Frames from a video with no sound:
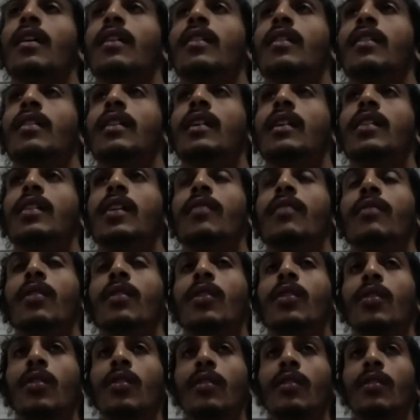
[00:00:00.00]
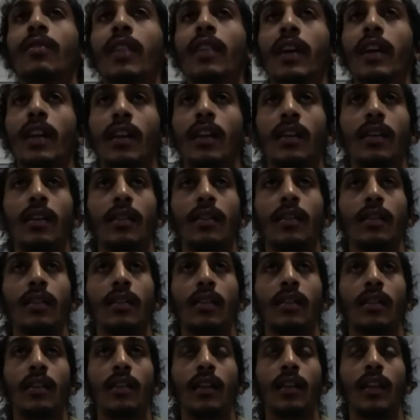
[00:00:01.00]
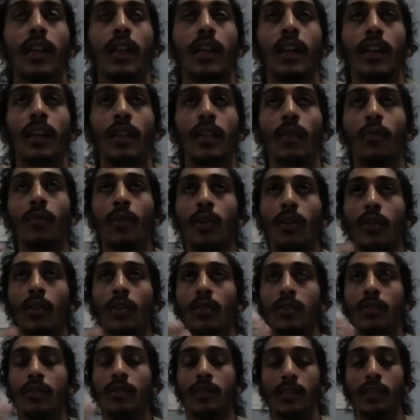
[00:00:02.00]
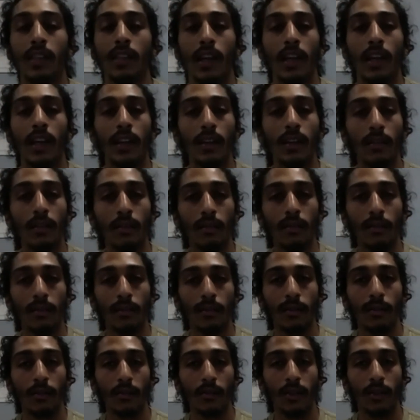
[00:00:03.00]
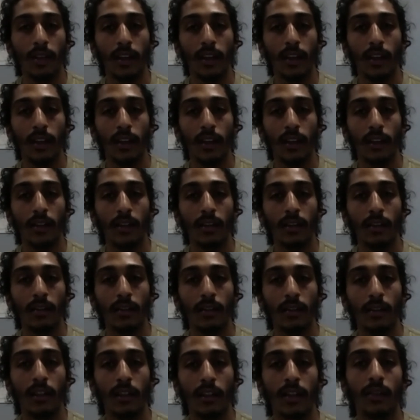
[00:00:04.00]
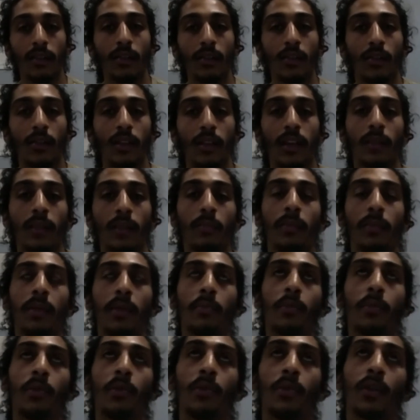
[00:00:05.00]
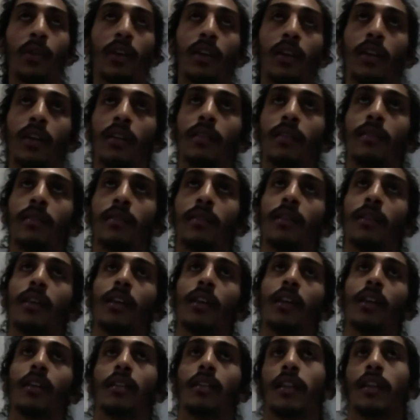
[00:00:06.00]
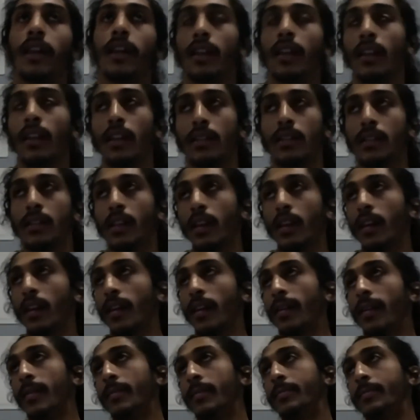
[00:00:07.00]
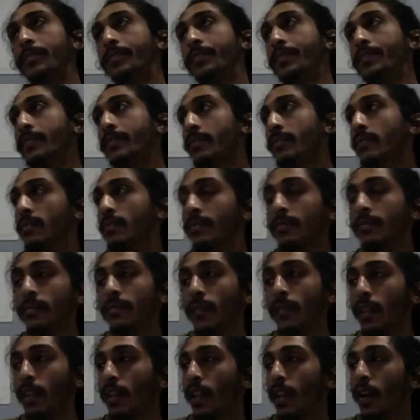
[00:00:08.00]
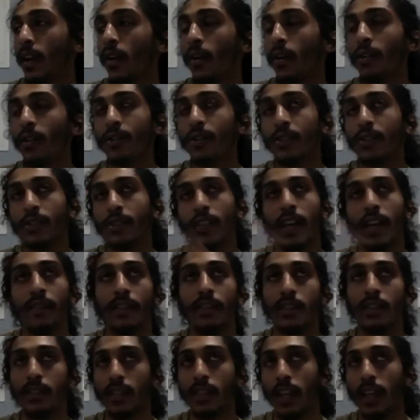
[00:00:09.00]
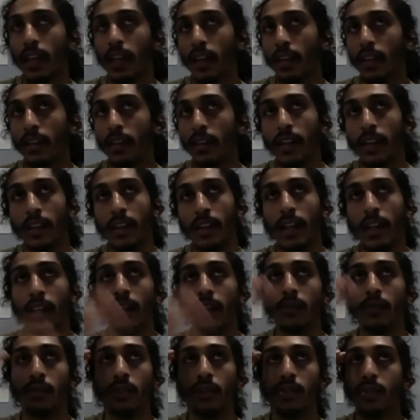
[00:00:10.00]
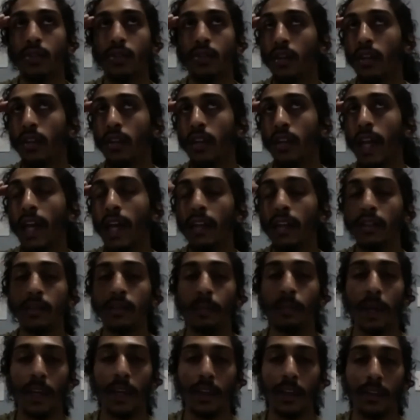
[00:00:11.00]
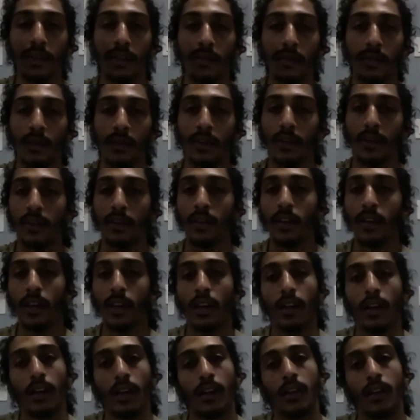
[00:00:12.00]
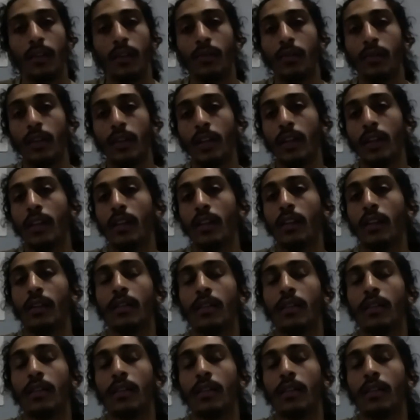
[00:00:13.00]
Have you ever heard of like, like the word Zen or like? Yeah, yeah, like, yeah. Like people can, like, let's say like archers have a zen like they get into a certain headspace where you can